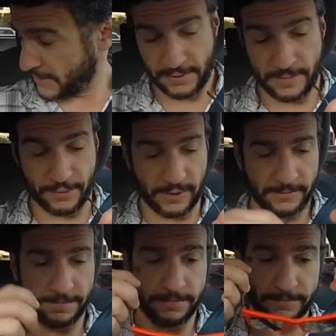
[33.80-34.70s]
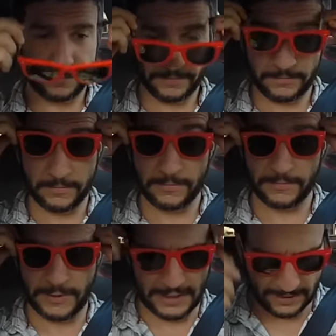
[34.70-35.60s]
People,
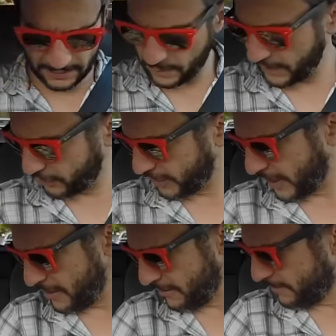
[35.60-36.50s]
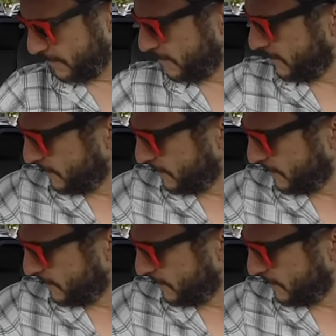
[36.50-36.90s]
today is a special day. Yeah.